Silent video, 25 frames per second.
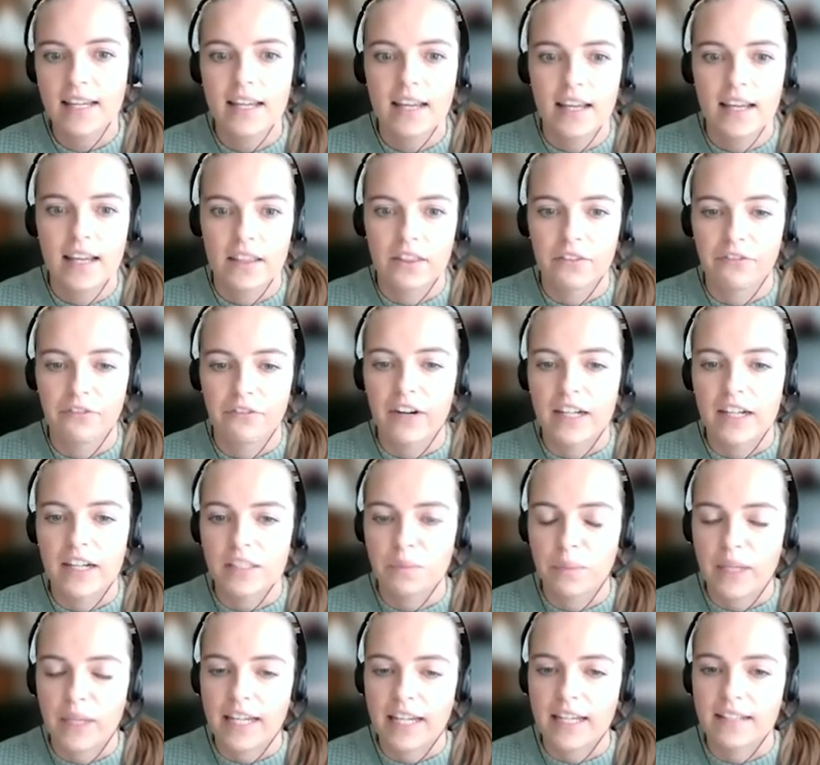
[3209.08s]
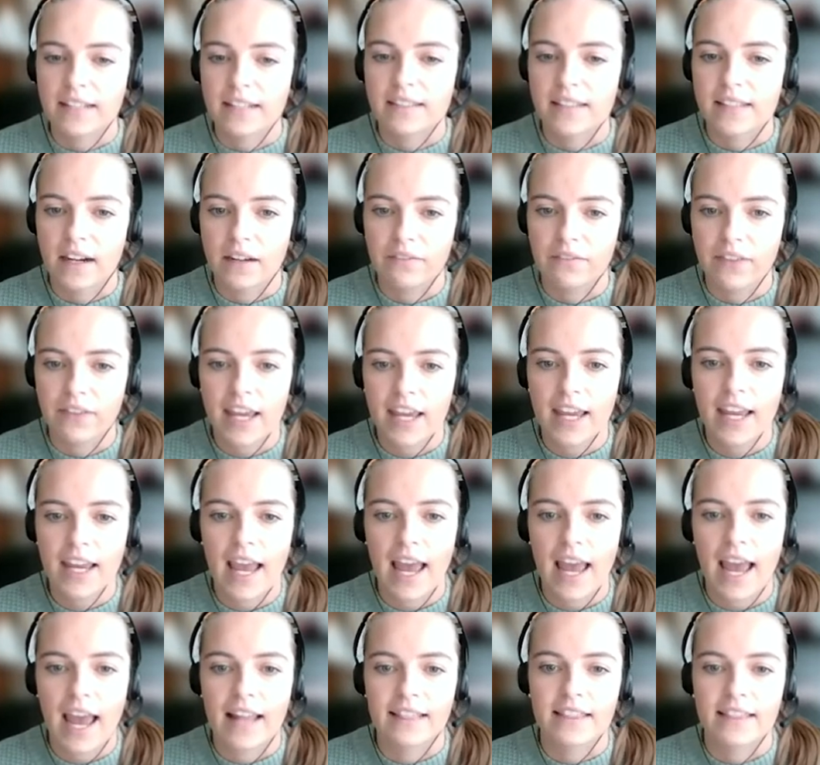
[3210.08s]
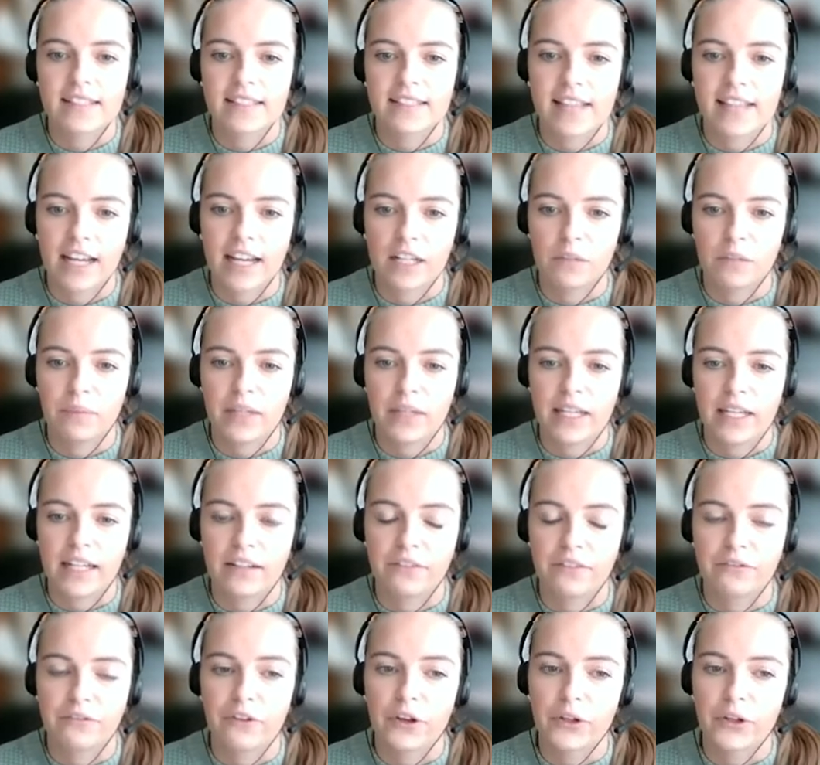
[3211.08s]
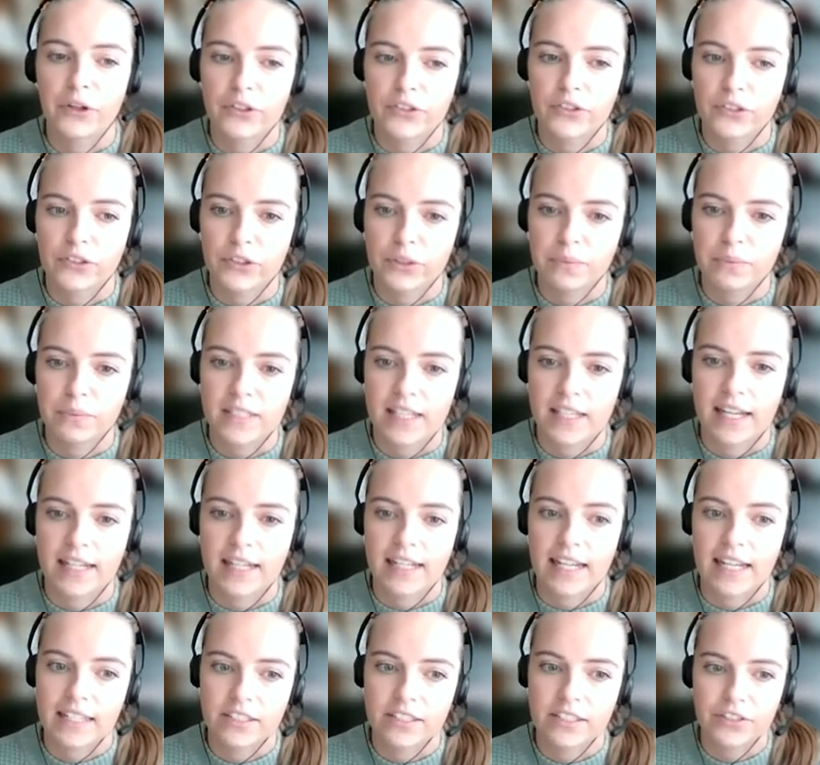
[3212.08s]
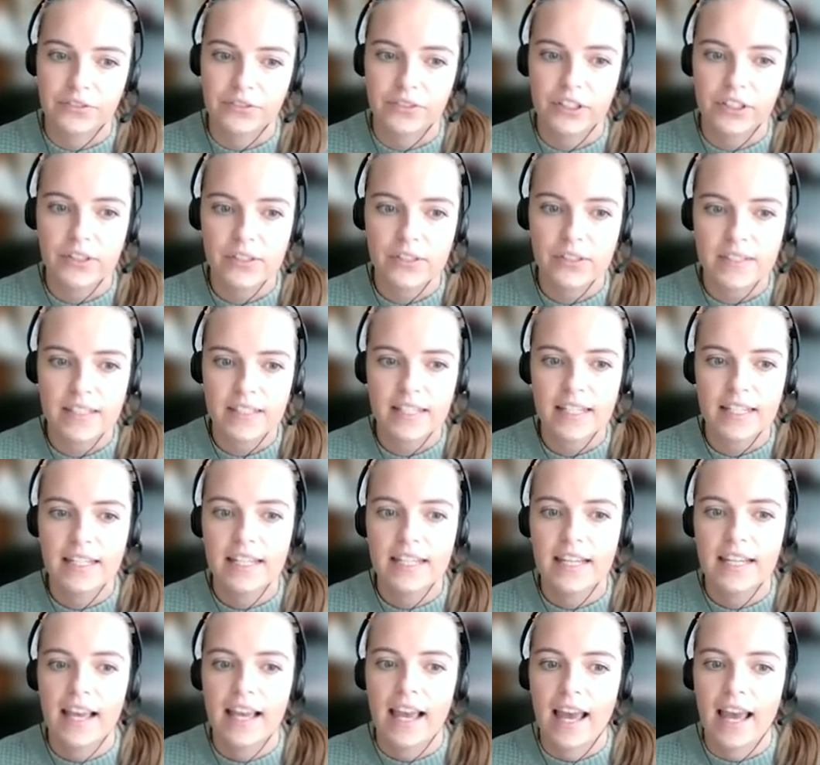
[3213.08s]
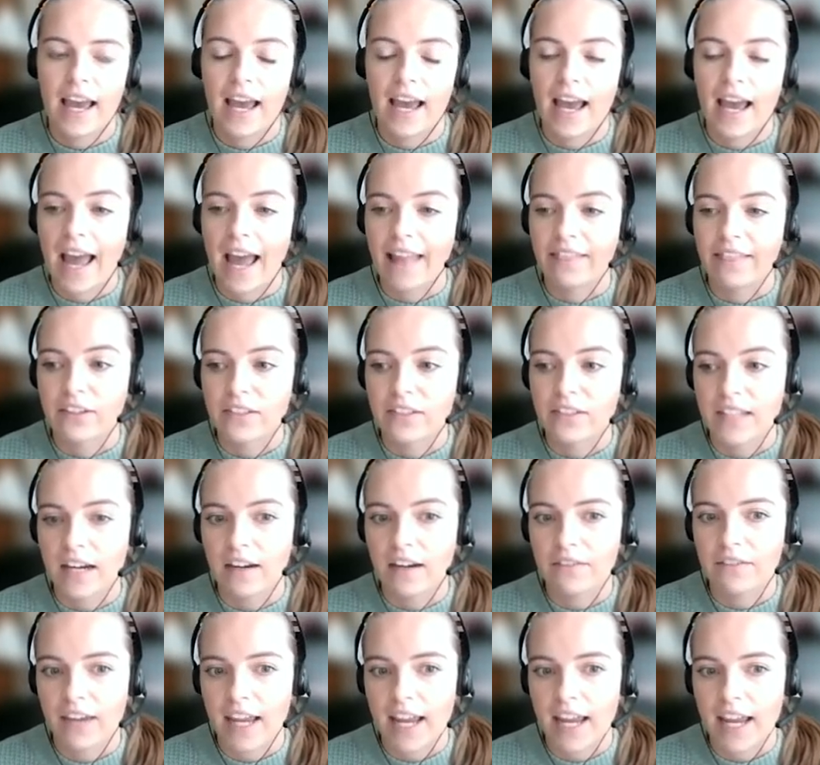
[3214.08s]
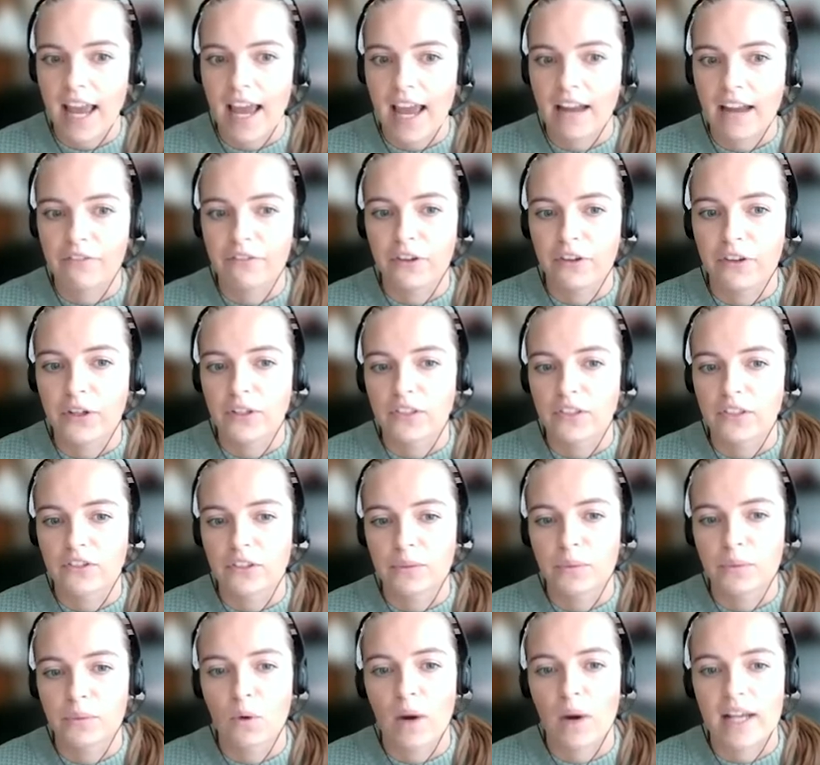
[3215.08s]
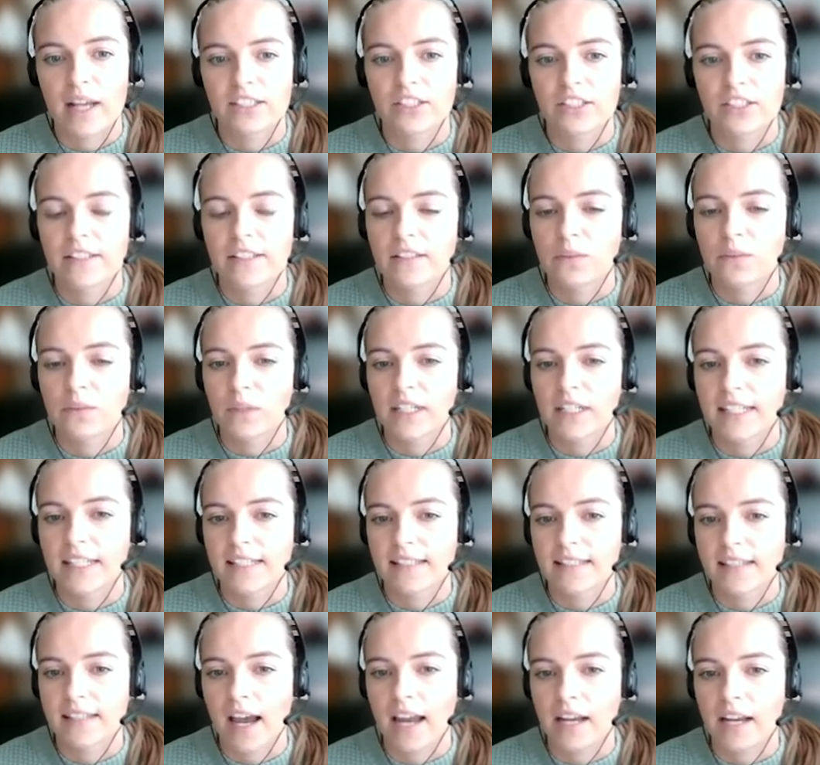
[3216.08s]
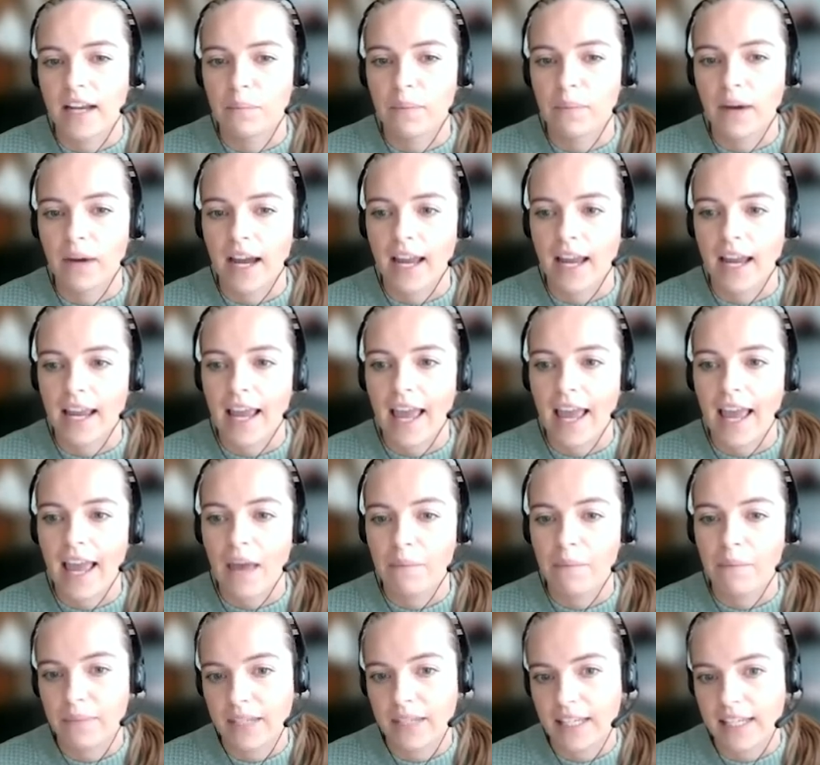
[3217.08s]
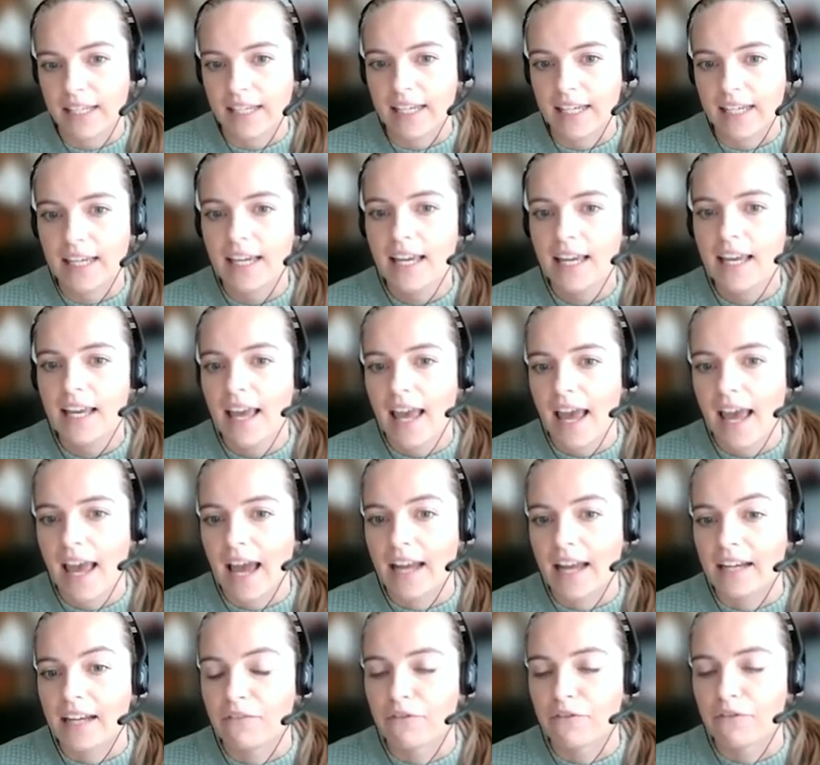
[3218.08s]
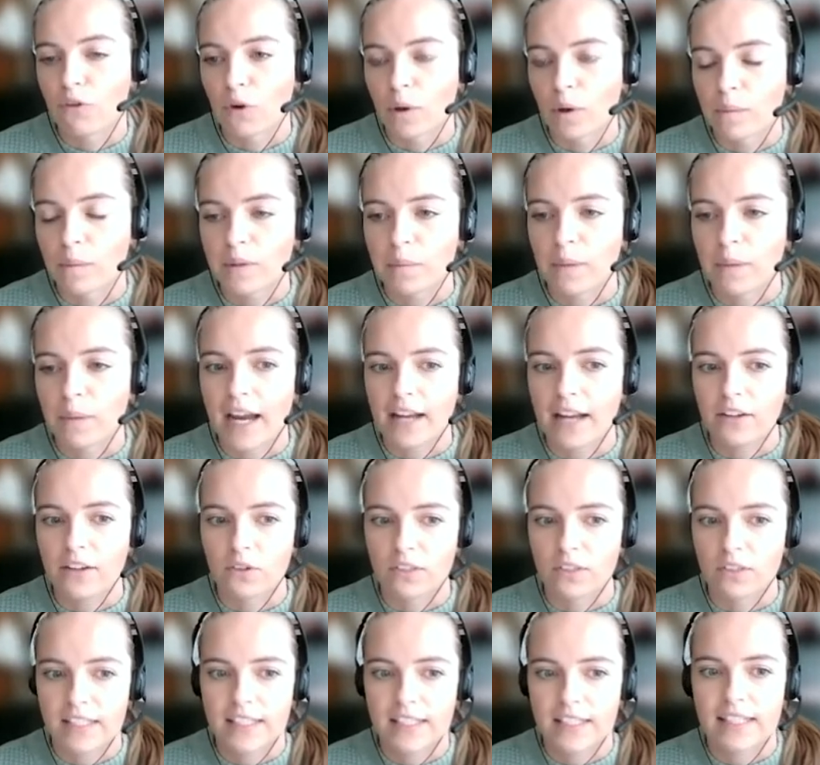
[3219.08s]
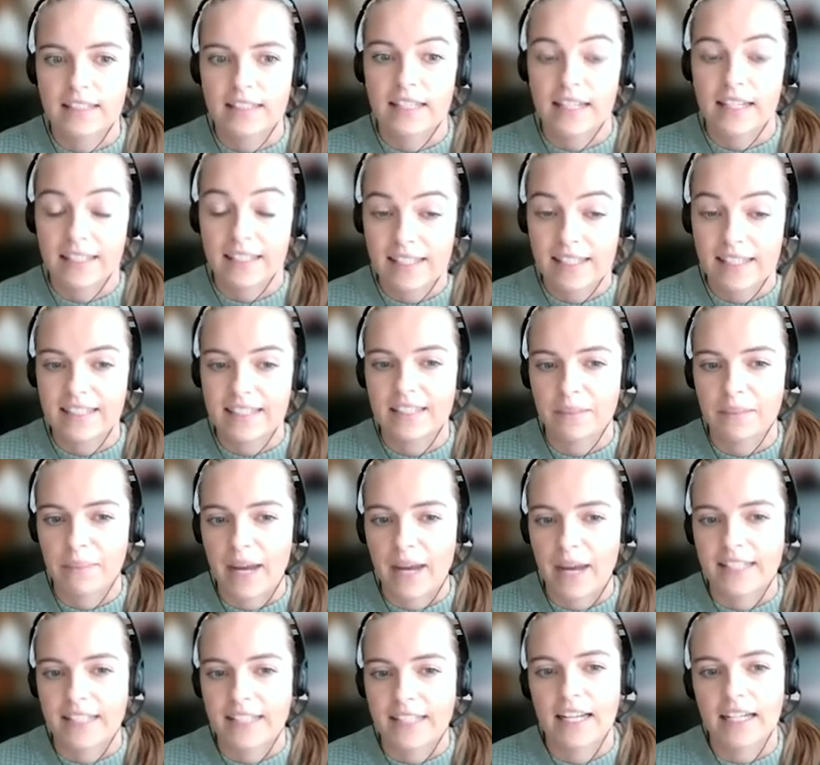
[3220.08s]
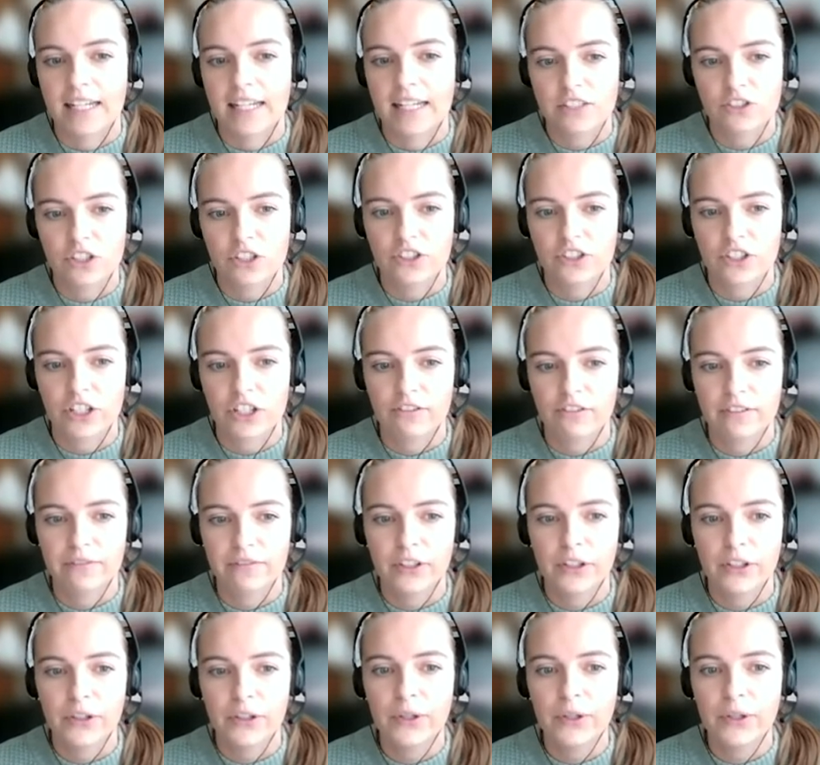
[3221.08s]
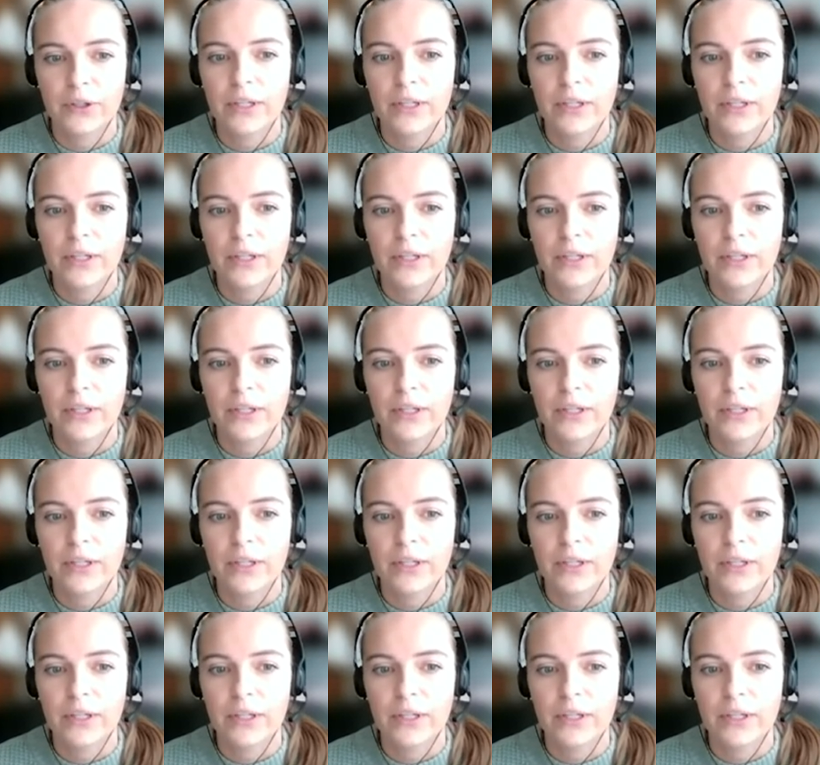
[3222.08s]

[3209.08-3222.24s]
the first being a survey and the second being focus groups and interviews. And the survey and focus group questions were designed by MPE and informed by non-systematic literature review.